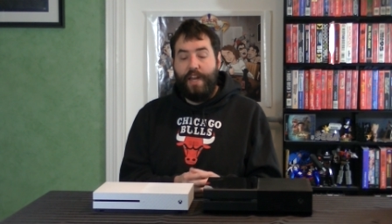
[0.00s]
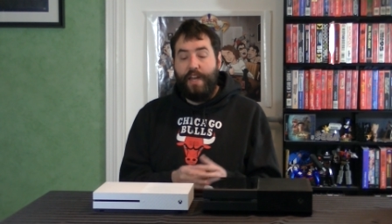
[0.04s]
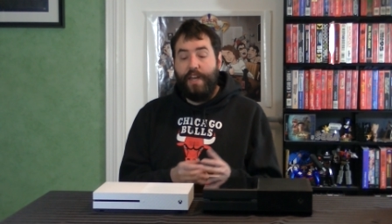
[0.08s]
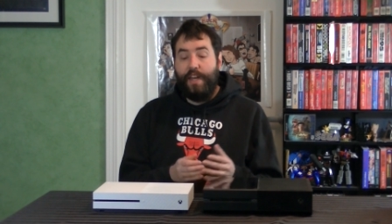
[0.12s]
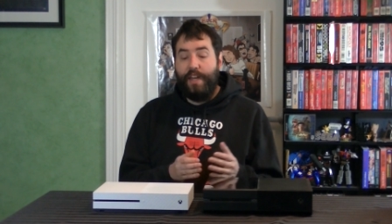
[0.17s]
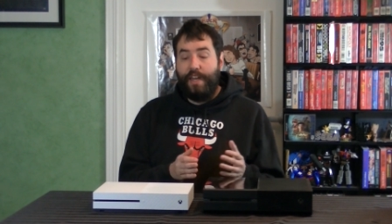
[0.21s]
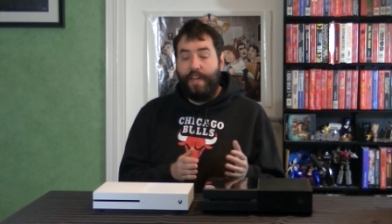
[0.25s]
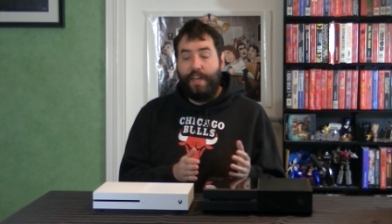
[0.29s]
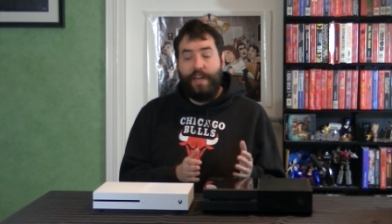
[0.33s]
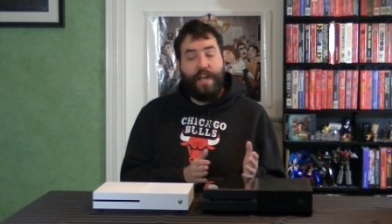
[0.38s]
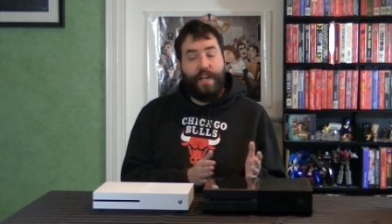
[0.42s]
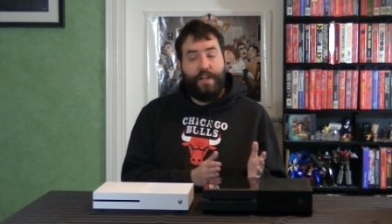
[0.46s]
and
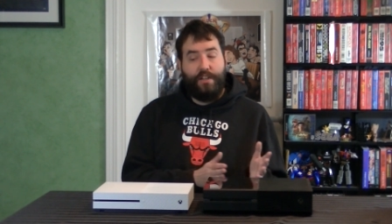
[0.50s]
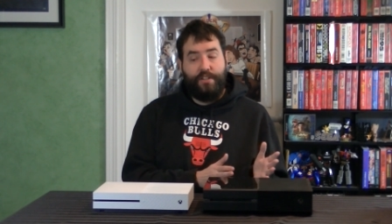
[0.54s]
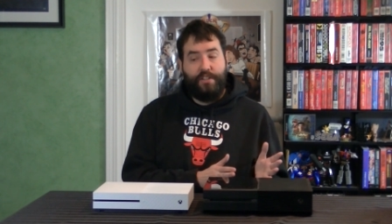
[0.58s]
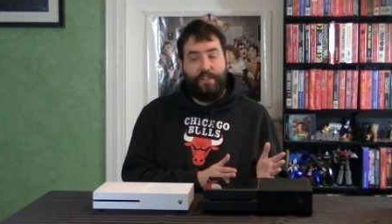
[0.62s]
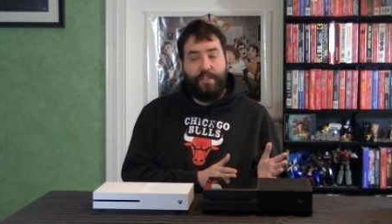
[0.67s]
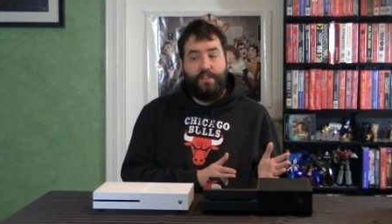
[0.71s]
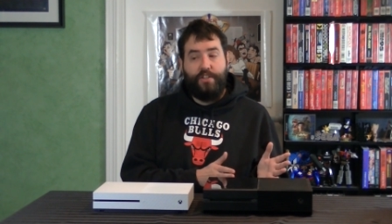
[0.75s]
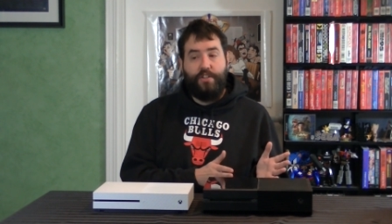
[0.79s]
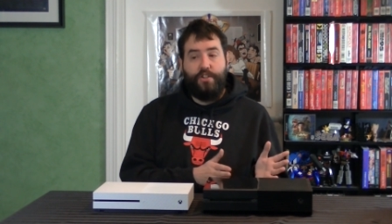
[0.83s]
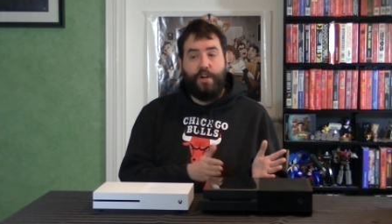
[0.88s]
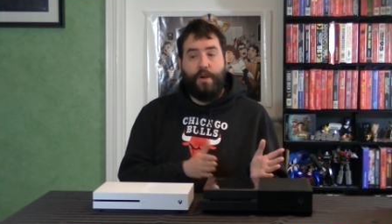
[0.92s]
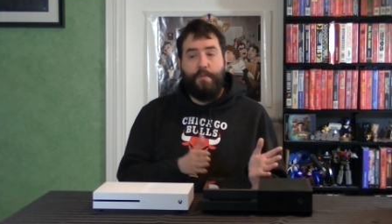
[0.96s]
it
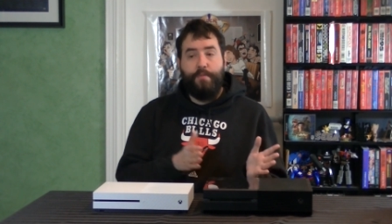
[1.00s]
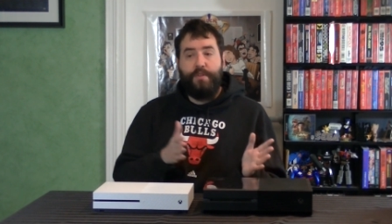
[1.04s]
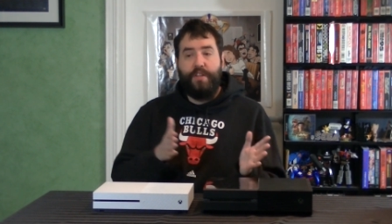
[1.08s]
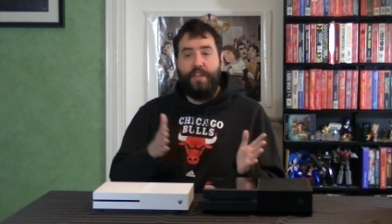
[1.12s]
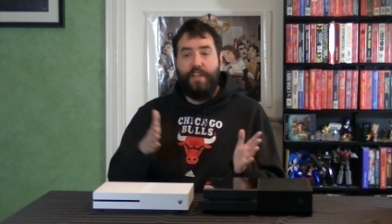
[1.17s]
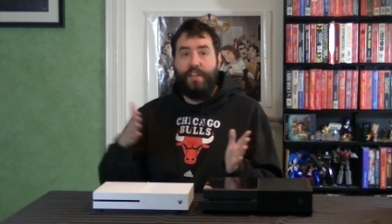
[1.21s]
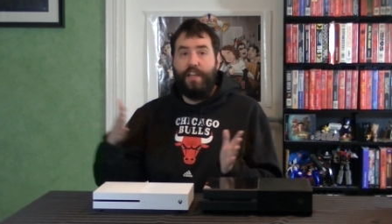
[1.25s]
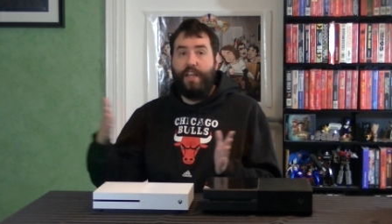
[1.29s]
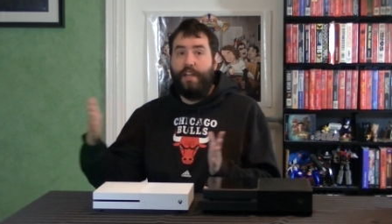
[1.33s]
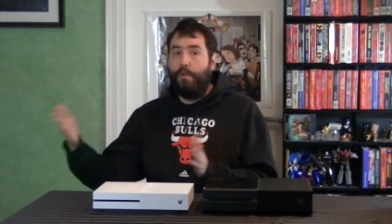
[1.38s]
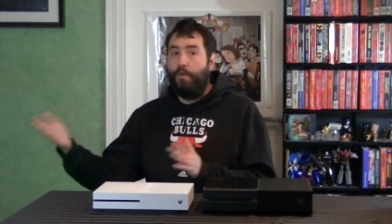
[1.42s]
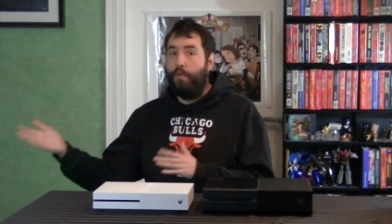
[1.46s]
actually jumped
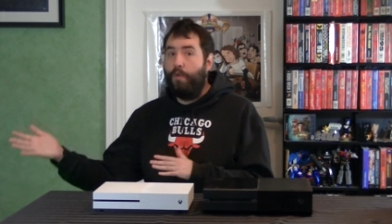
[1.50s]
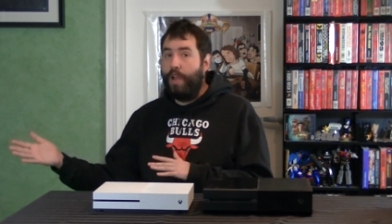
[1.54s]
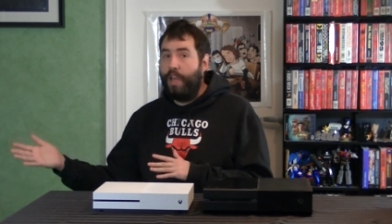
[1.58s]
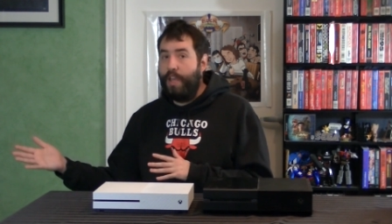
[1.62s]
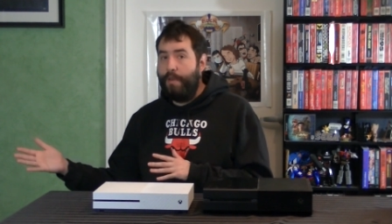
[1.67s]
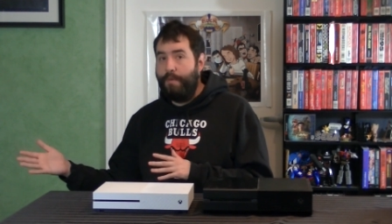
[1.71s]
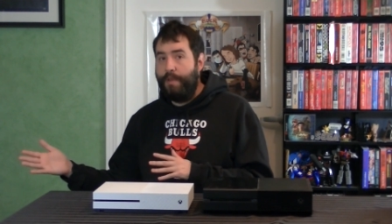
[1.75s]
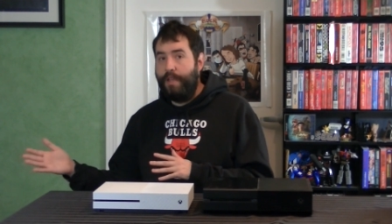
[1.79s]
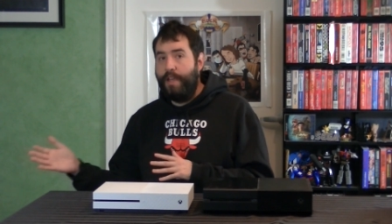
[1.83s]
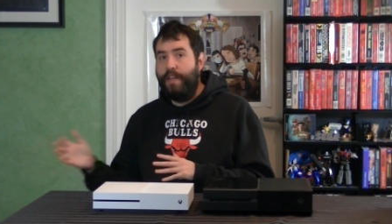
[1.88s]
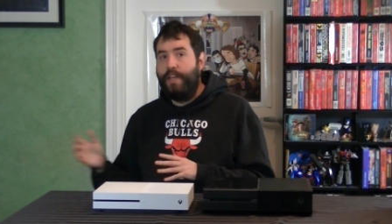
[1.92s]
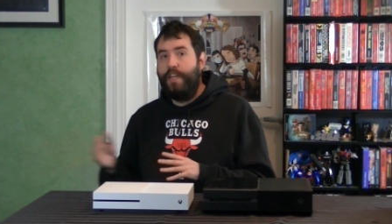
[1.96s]
it like way
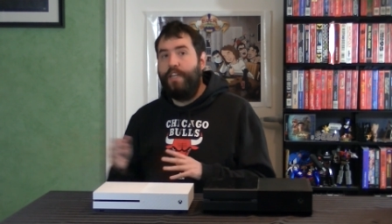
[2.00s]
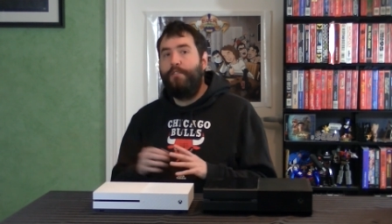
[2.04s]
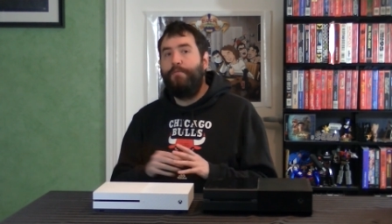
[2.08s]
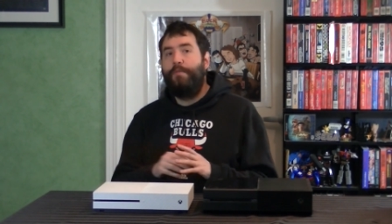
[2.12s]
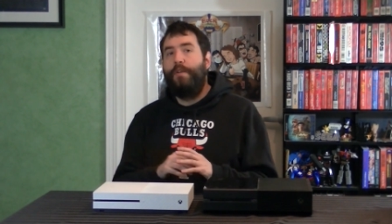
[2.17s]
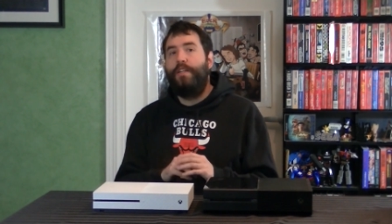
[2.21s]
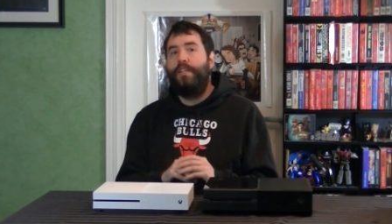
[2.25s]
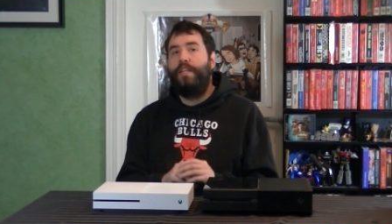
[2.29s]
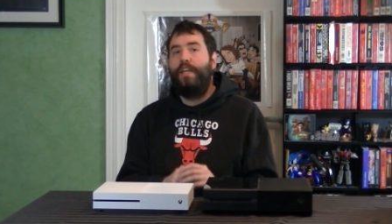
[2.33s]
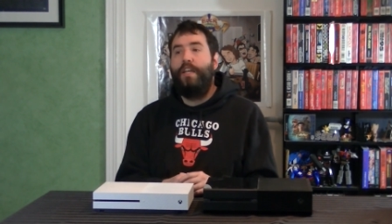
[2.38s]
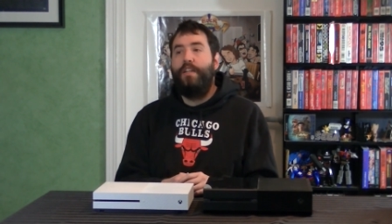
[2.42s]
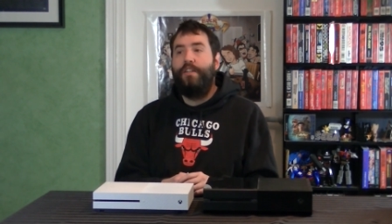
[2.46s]
beyond
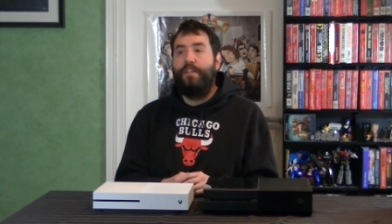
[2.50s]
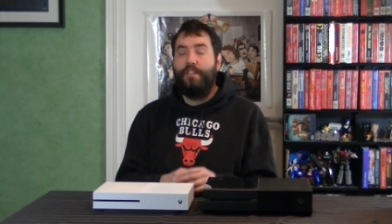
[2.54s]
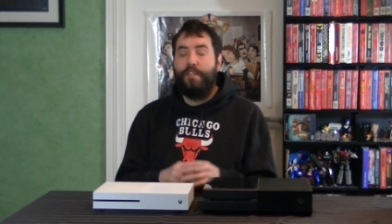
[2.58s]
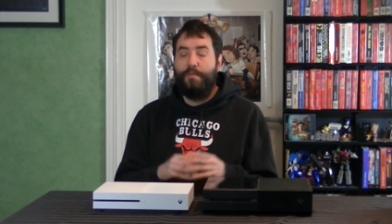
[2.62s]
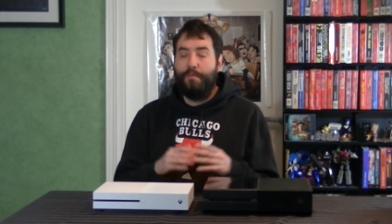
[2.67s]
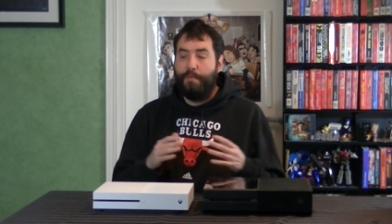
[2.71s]
expectations.